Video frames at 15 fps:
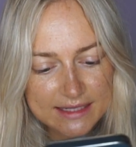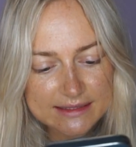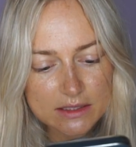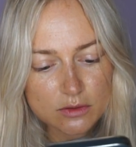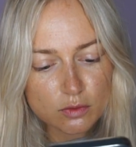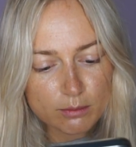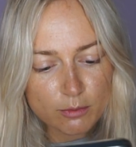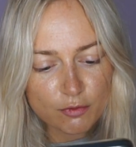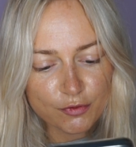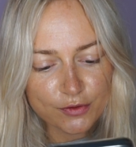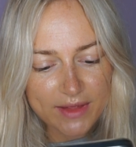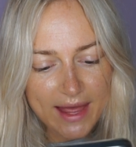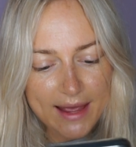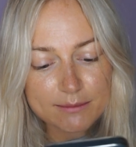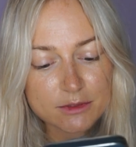Is it normal for
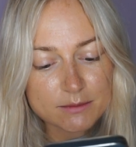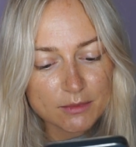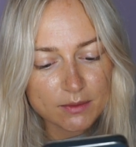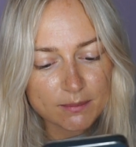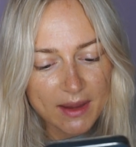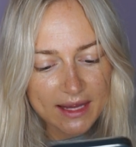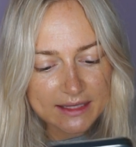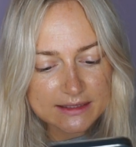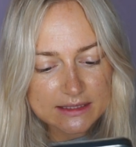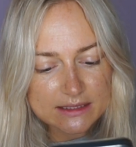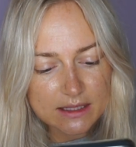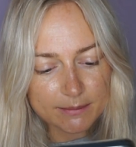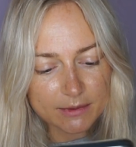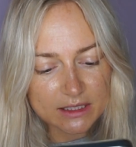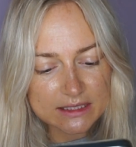the abdomen and
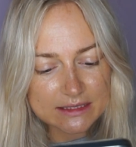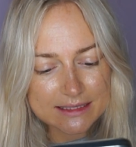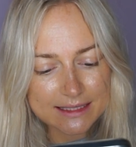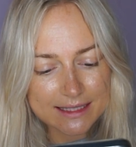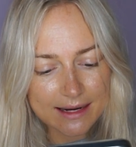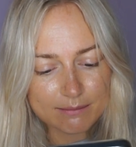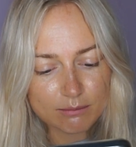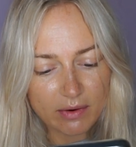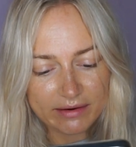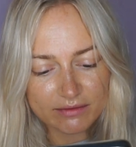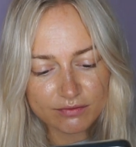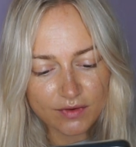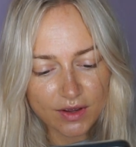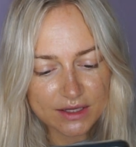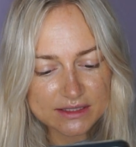stomach to gain
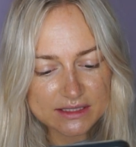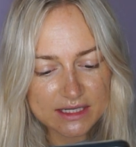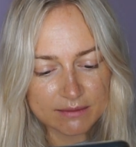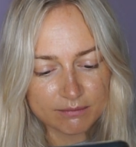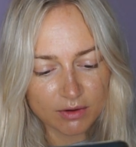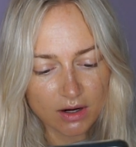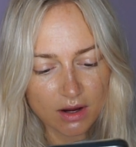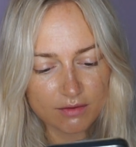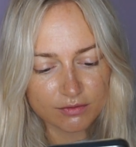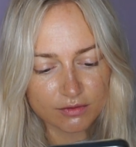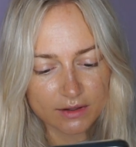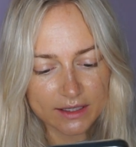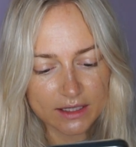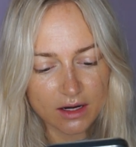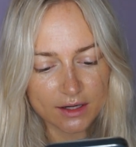weight first in
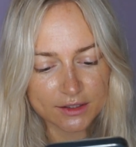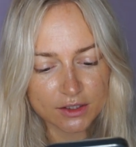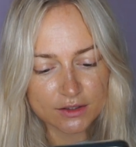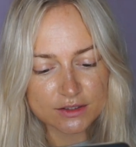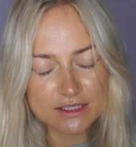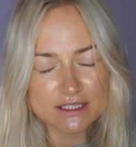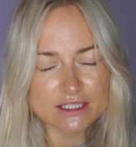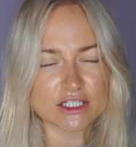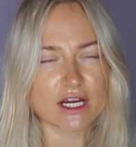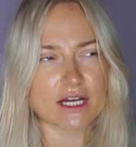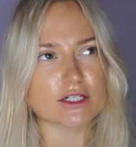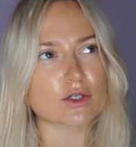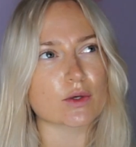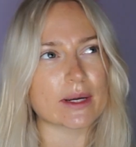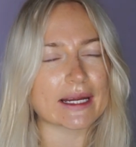recovery? I notice the
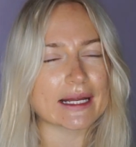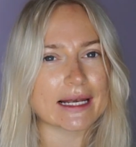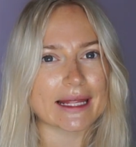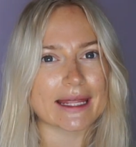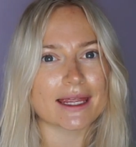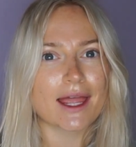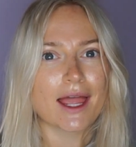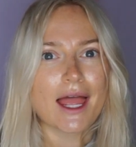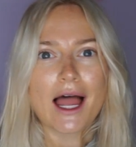change quickly.